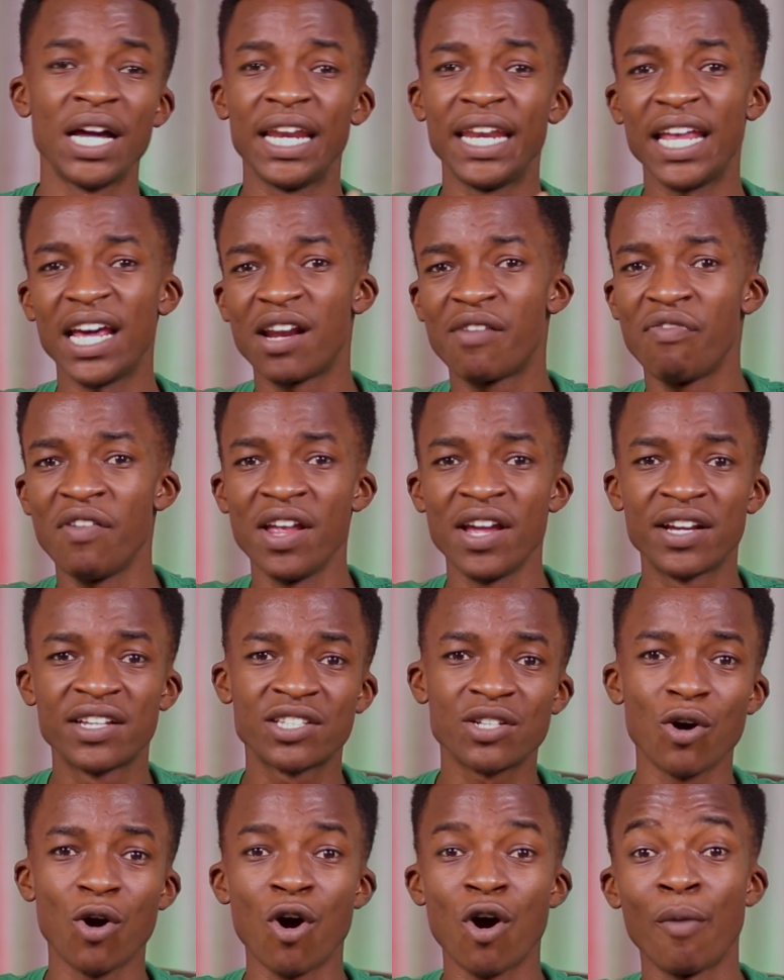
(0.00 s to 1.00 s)

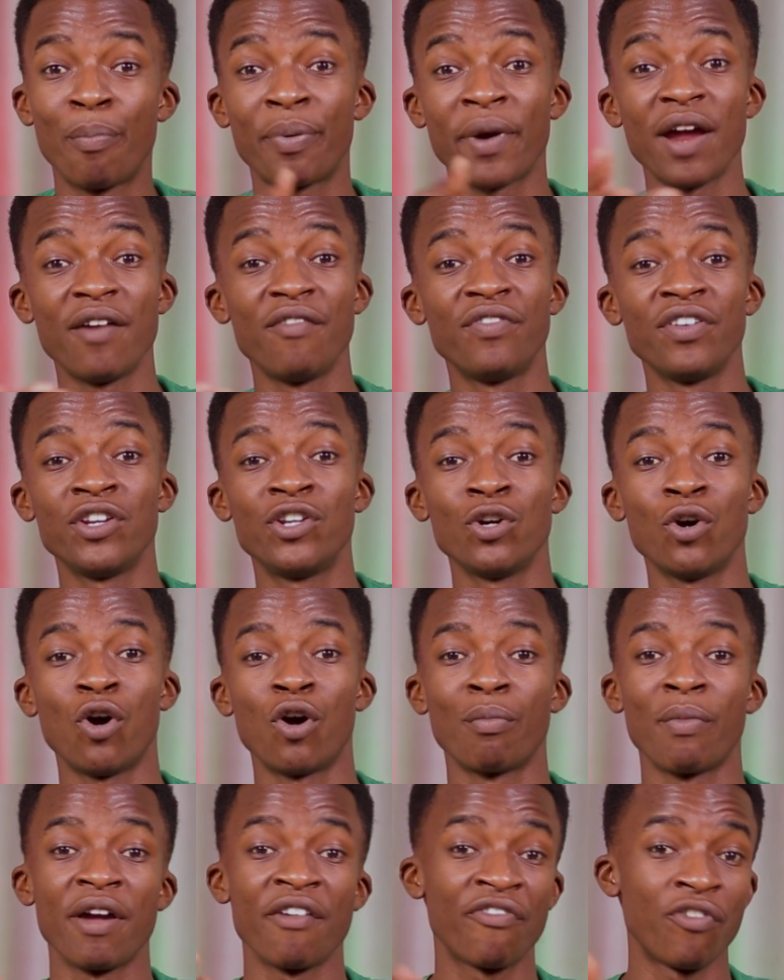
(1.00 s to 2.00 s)
Netflix, or Prime Video
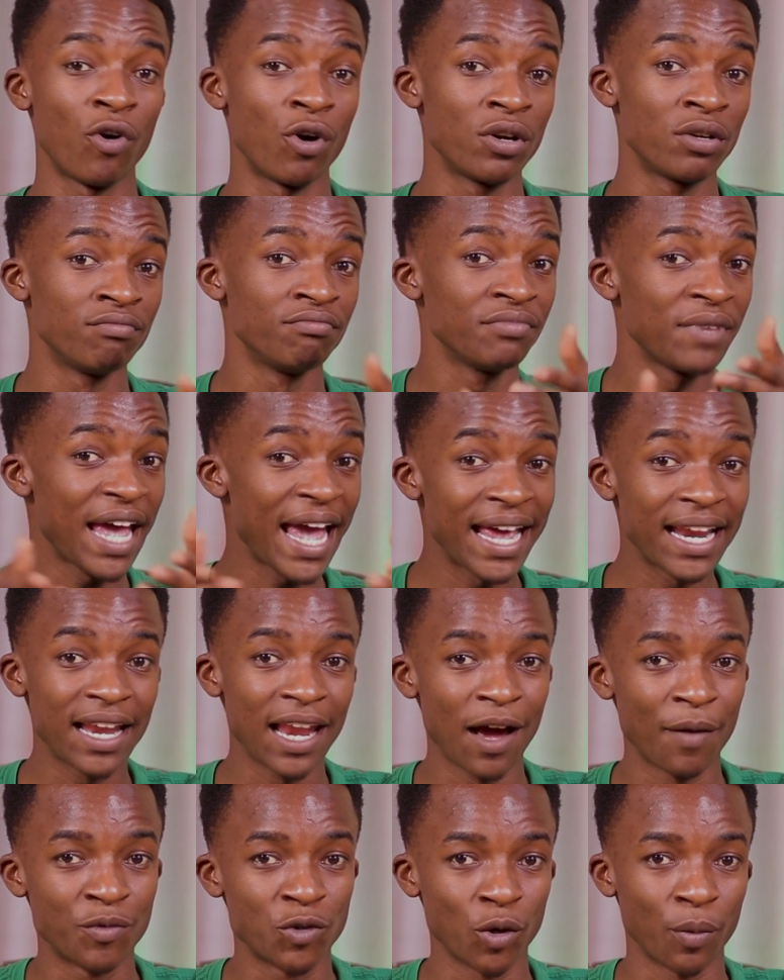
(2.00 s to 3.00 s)
on my phone and
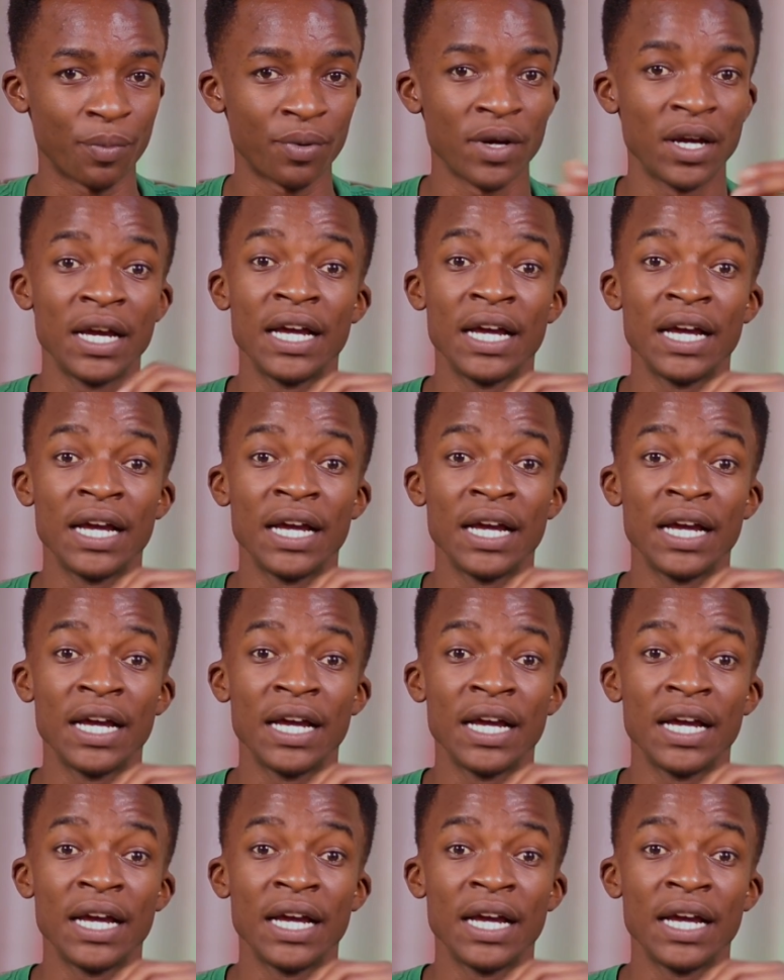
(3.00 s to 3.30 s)
laptop.